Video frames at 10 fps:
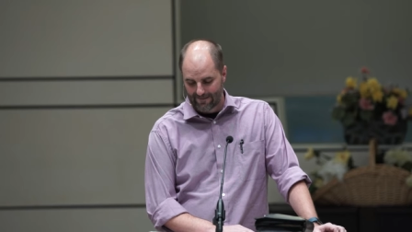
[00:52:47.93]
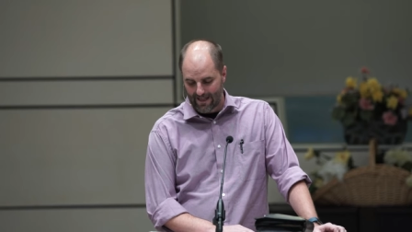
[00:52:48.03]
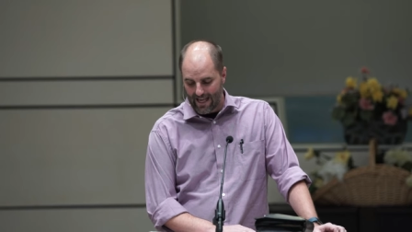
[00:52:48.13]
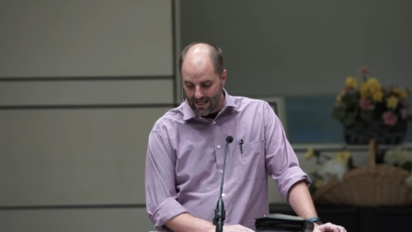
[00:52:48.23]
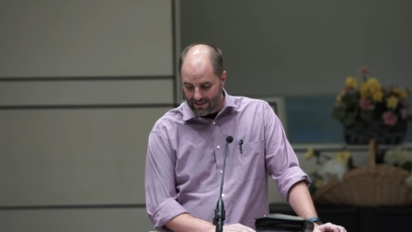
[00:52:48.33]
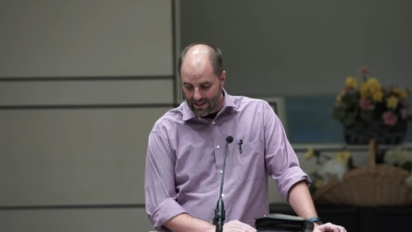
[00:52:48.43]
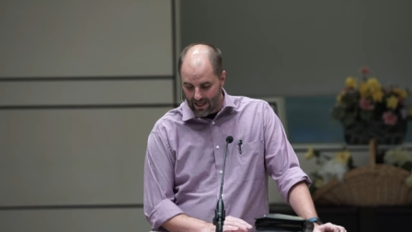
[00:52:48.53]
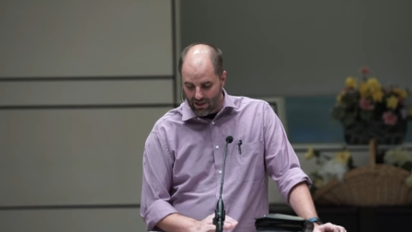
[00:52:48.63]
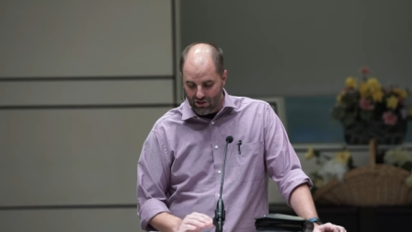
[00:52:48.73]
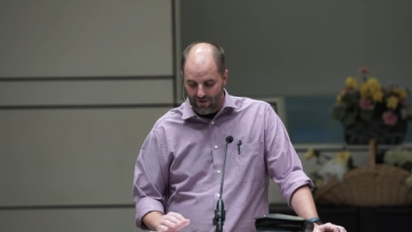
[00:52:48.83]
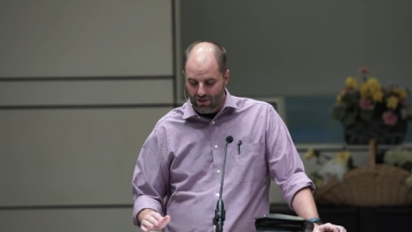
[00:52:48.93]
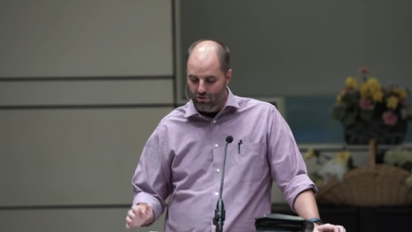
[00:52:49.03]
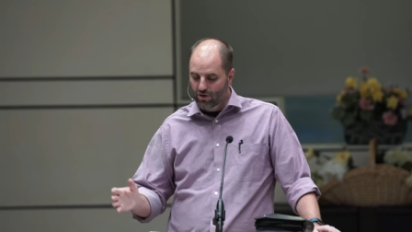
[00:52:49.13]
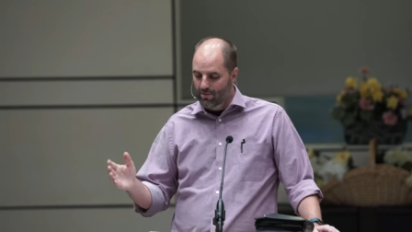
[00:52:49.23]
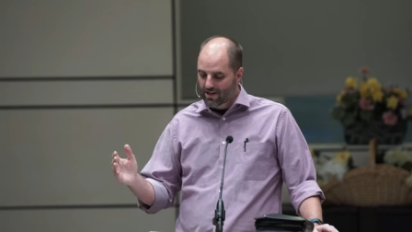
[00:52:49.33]
He is the hinge of
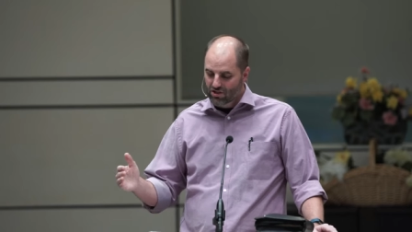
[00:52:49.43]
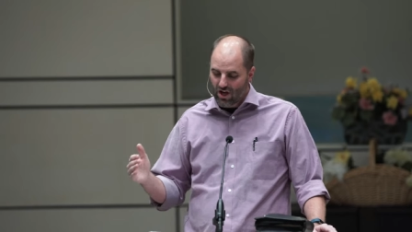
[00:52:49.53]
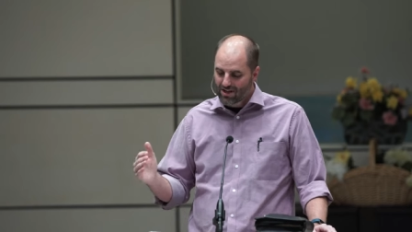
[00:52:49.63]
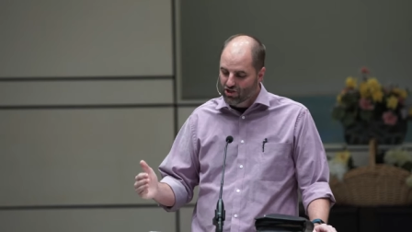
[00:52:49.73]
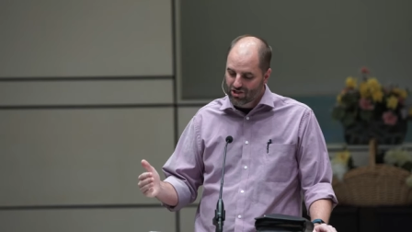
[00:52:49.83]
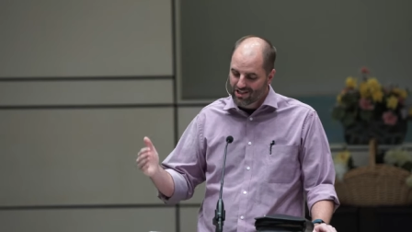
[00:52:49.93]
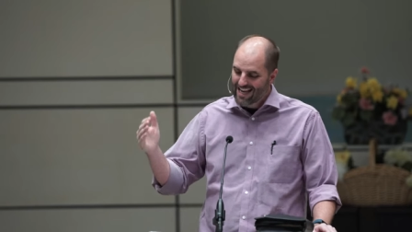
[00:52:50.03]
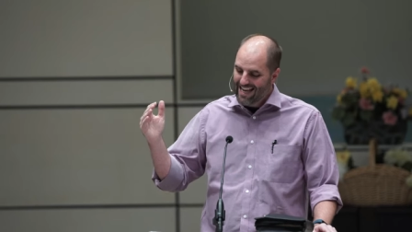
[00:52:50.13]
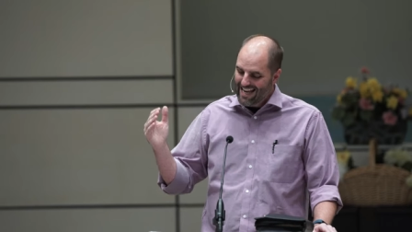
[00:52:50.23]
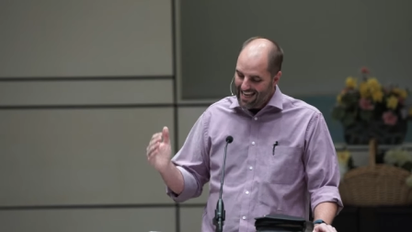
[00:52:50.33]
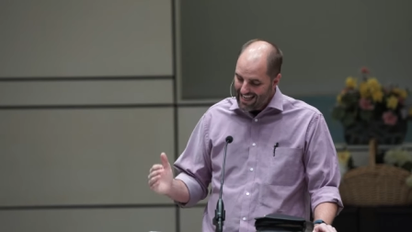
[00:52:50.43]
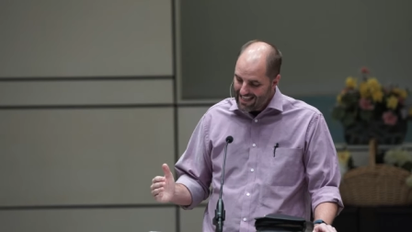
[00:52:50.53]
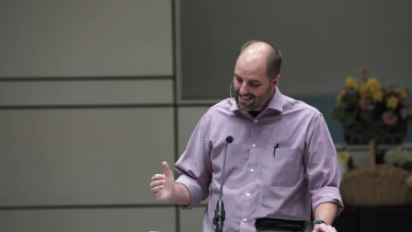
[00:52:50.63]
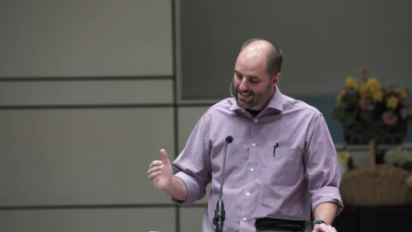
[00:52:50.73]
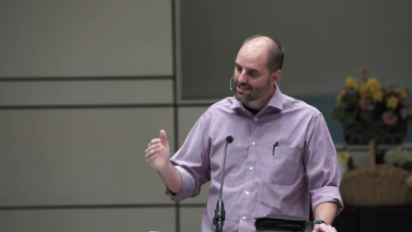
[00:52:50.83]
history, but it's not just
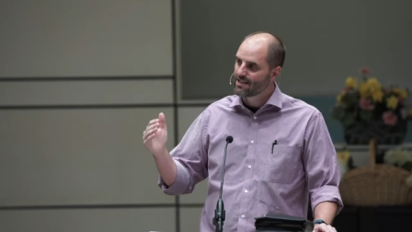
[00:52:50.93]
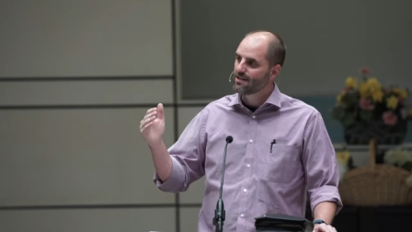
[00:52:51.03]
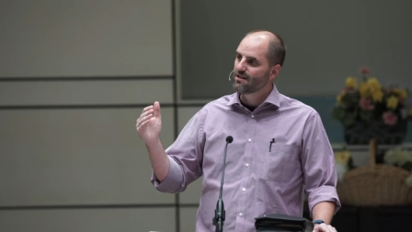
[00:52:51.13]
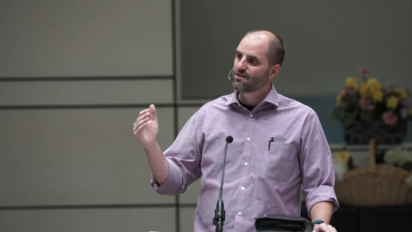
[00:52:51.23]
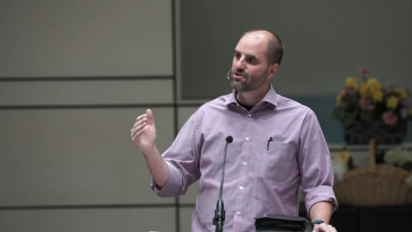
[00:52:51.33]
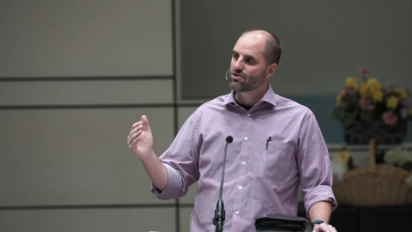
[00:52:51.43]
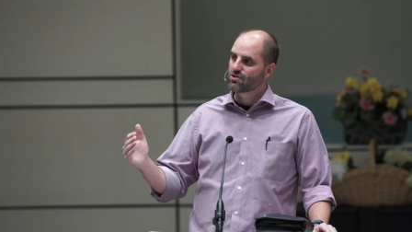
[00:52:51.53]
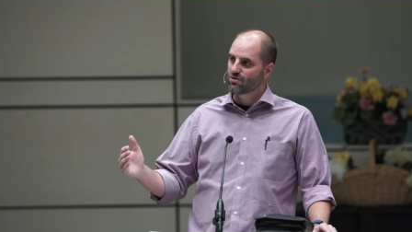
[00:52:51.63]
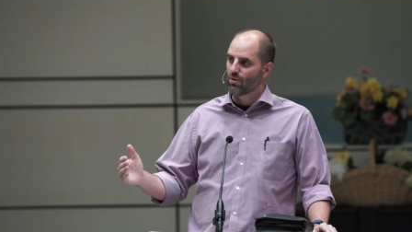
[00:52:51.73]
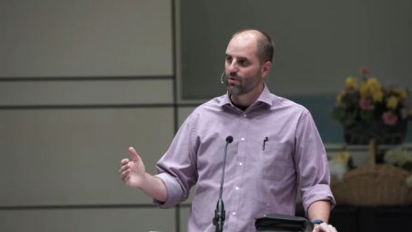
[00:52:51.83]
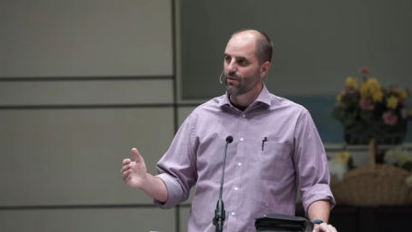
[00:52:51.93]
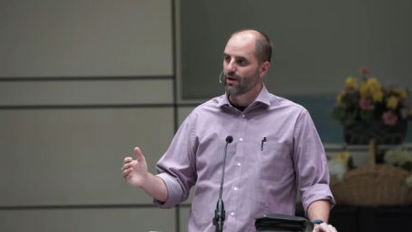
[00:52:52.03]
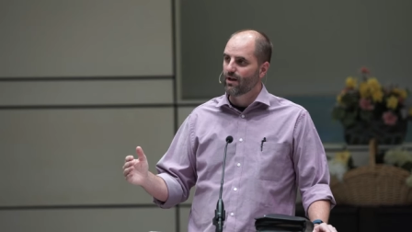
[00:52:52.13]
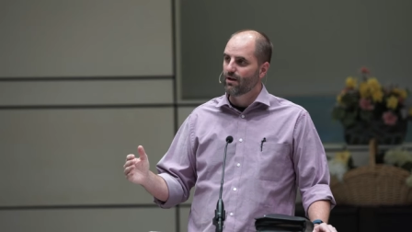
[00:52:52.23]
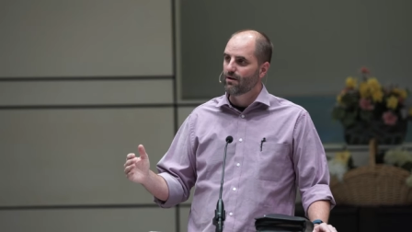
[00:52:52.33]
his story.